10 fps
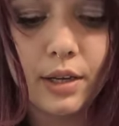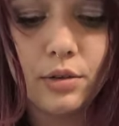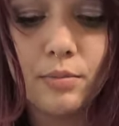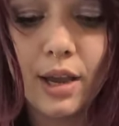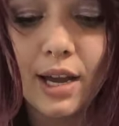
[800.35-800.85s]

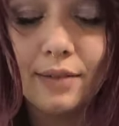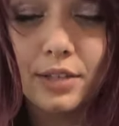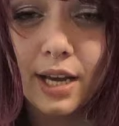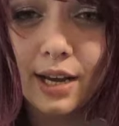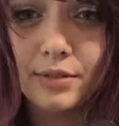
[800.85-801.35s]
you may have
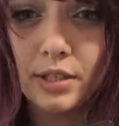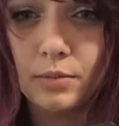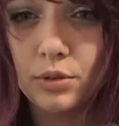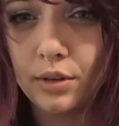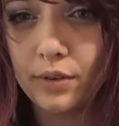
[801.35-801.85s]
to have
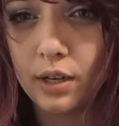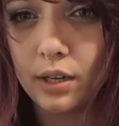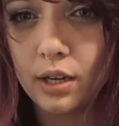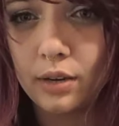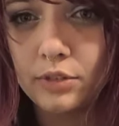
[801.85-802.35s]
some sort of
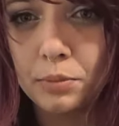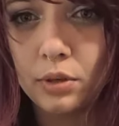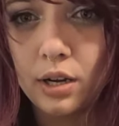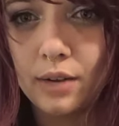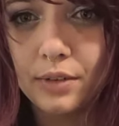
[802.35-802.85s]

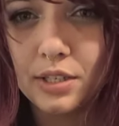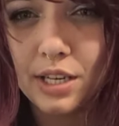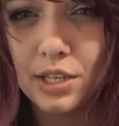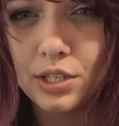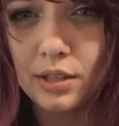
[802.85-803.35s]
uncomfortable
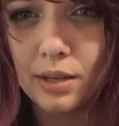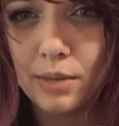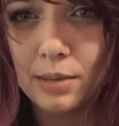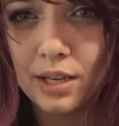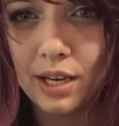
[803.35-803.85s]
conversation that may be